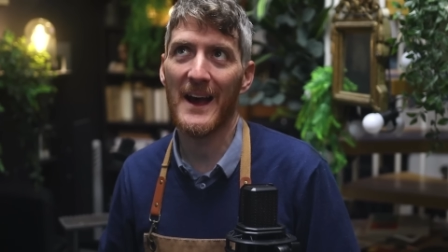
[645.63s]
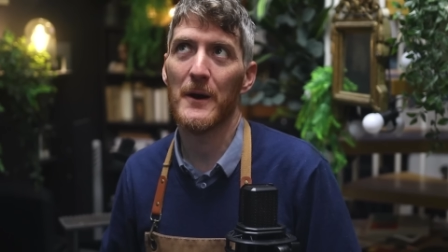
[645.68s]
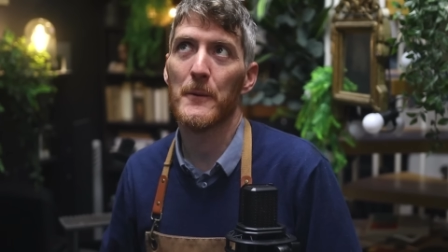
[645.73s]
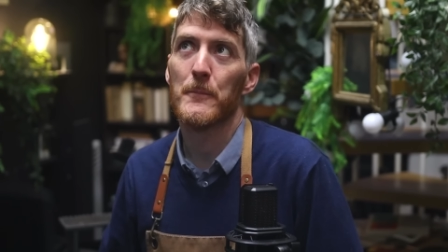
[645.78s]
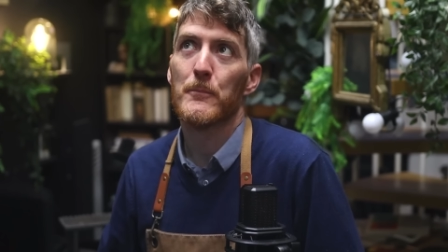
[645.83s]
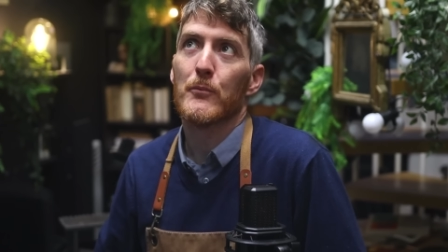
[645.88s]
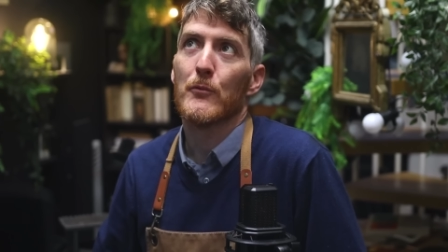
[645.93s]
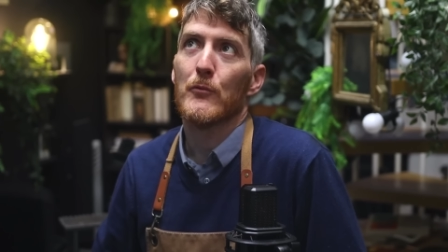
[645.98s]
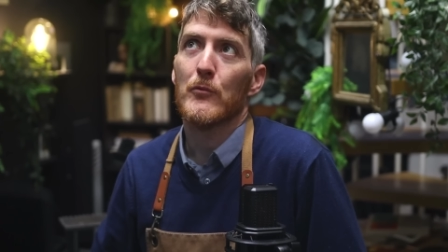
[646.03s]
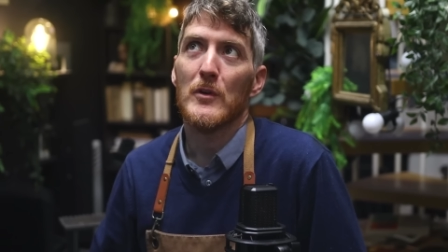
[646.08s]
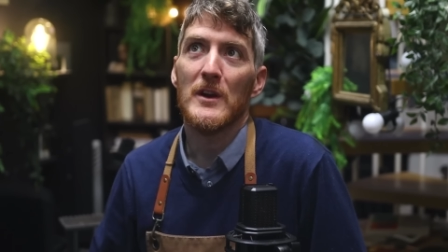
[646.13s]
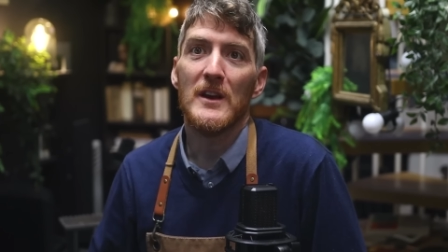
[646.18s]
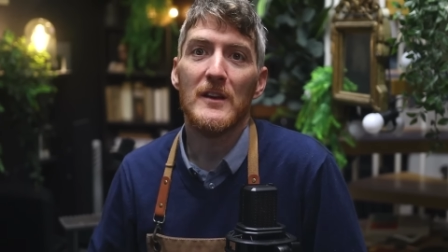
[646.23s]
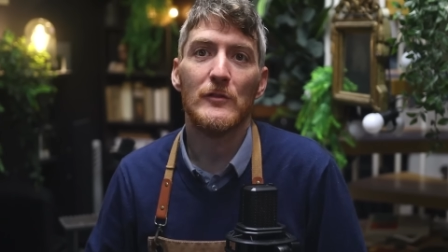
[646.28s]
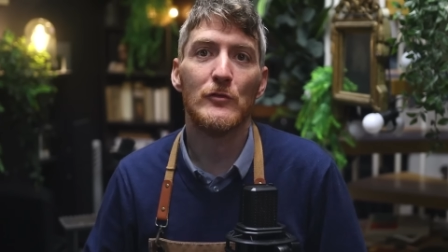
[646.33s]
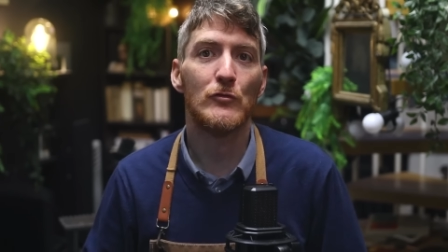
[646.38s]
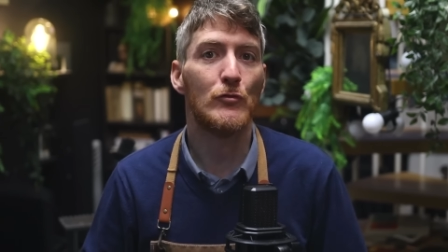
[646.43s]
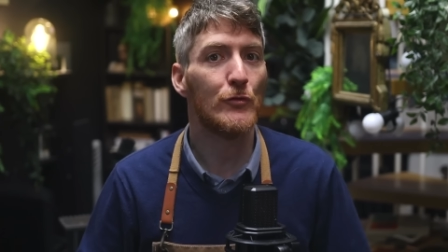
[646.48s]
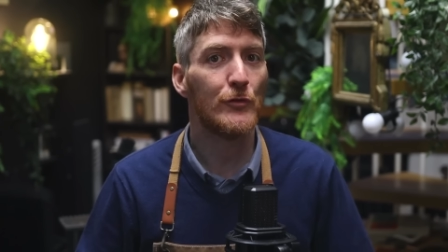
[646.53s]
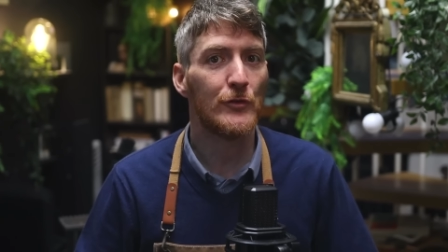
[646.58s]
a
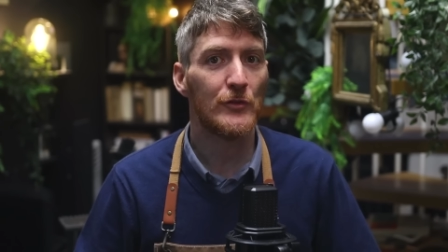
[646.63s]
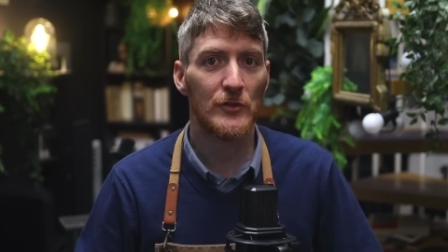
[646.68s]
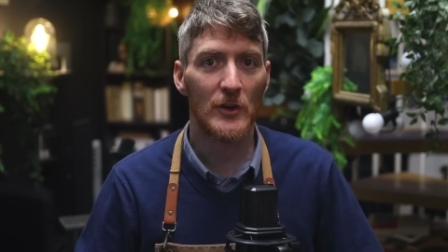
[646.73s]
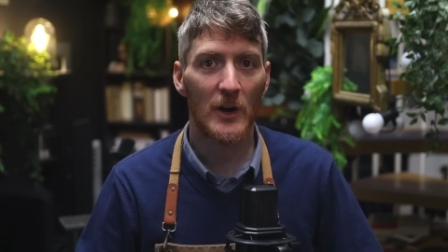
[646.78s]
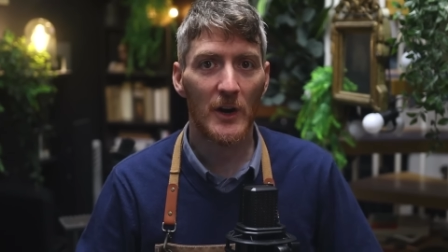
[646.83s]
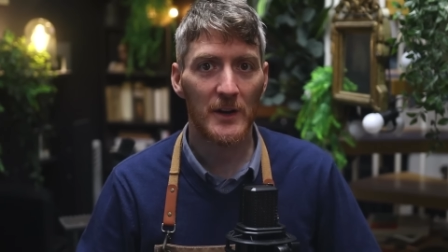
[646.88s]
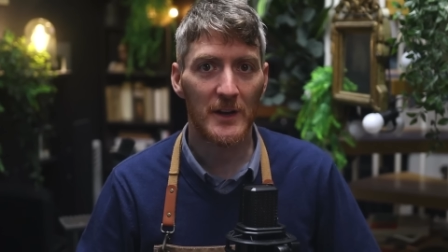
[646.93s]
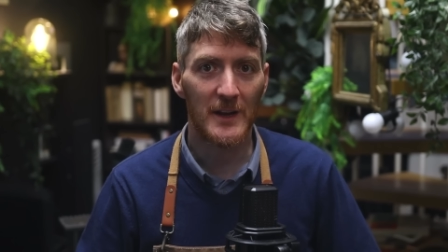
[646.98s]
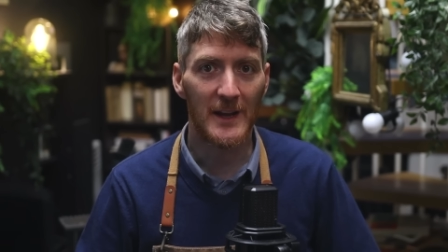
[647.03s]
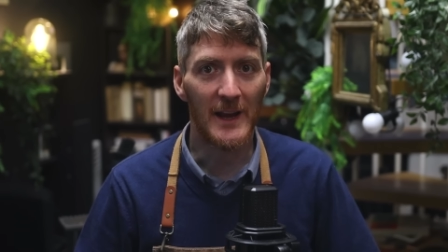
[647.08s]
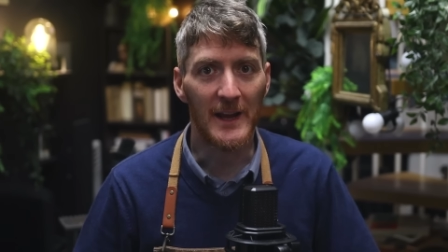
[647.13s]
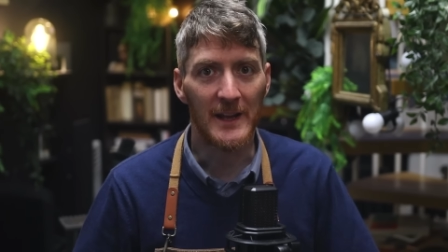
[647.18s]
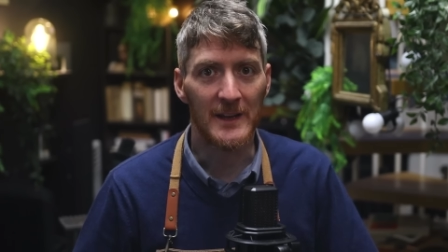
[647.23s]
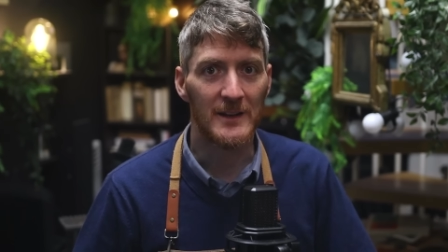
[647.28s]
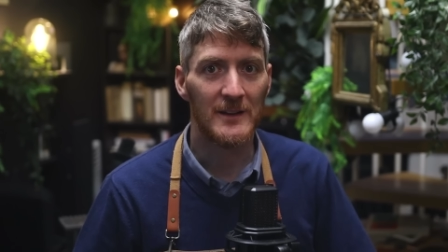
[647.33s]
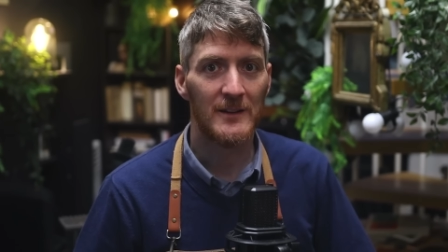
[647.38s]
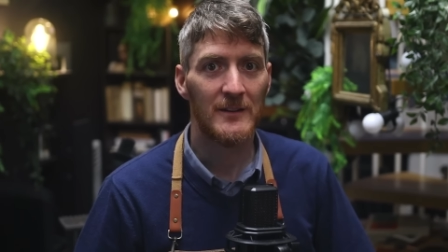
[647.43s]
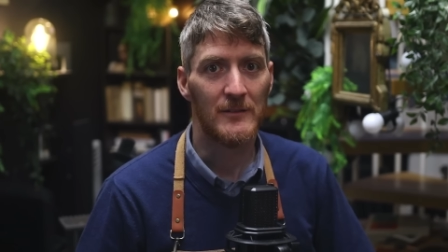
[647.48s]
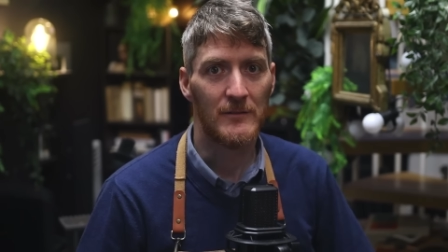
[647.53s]
breeze to start again.